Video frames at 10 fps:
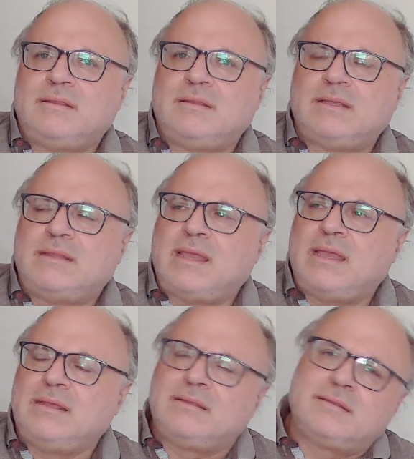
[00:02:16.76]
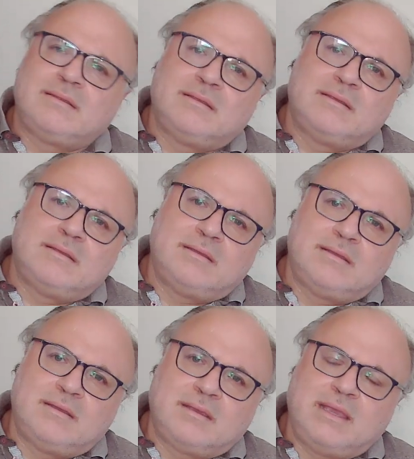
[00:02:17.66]
the knight
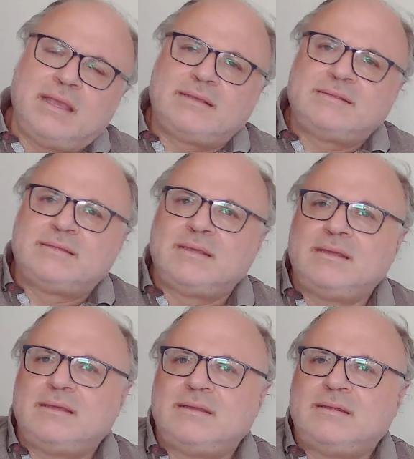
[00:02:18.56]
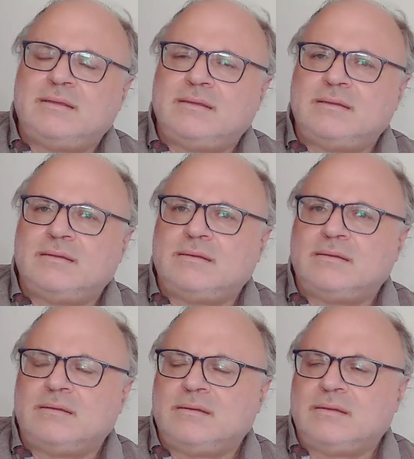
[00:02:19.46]
reacts, uh,
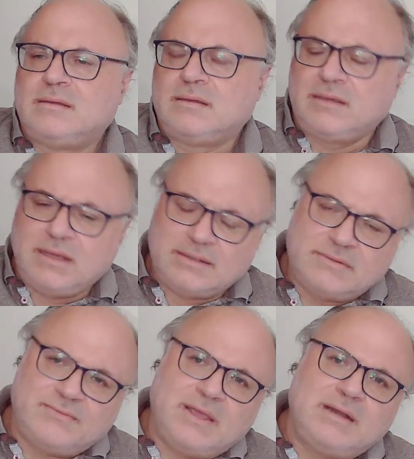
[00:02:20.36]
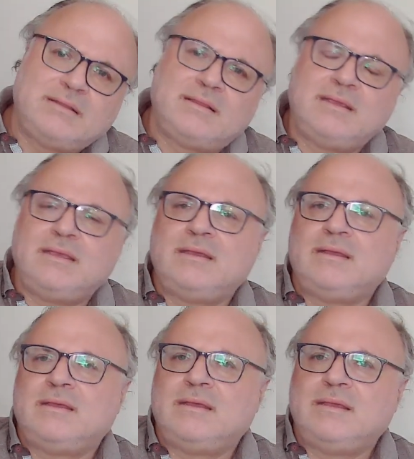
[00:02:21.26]
reacts violently
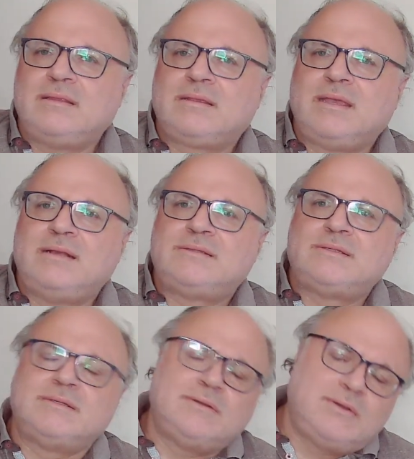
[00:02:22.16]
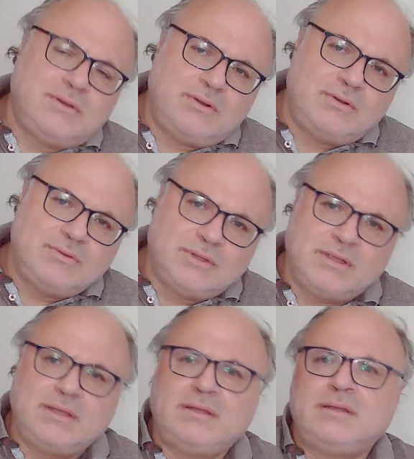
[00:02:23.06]
and kills all
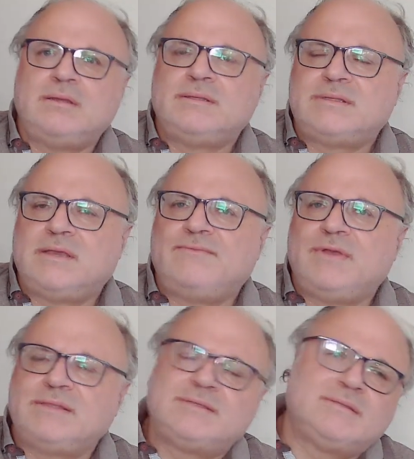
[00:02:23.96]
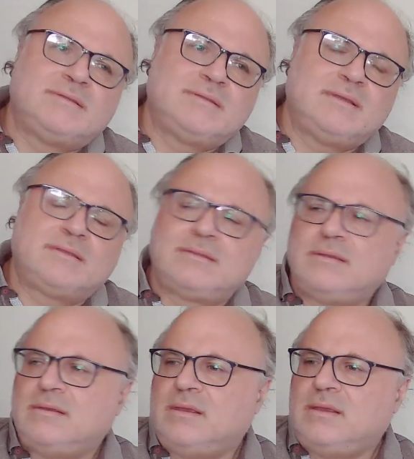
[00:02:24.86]
the servants that
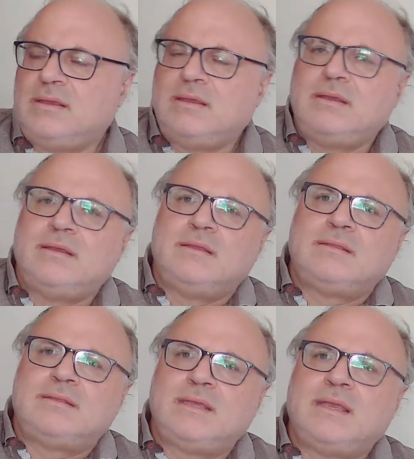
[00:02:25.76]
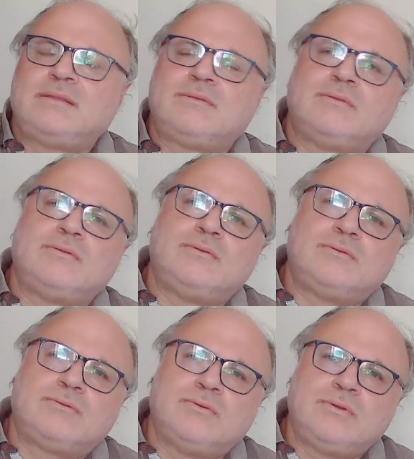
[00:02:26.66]
sent
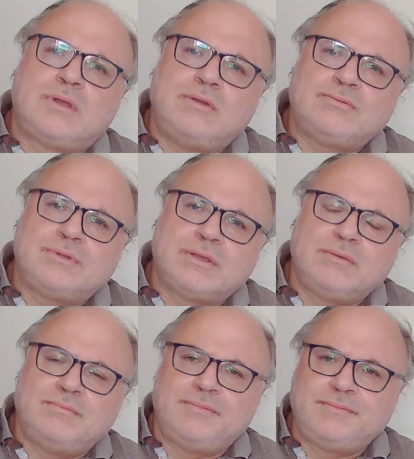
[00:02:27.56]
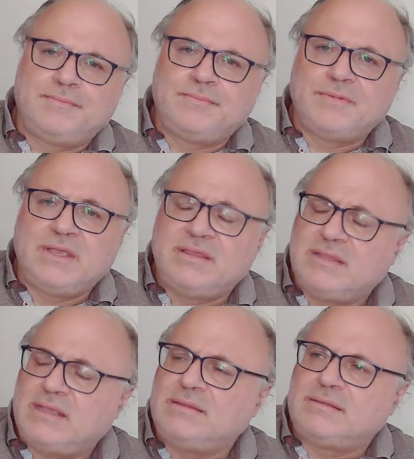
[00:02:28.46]
to encounter him and
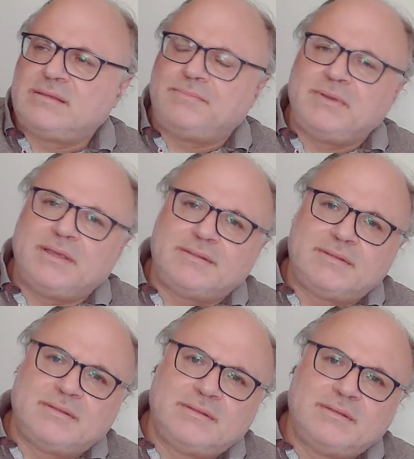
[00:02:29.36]
then disappears.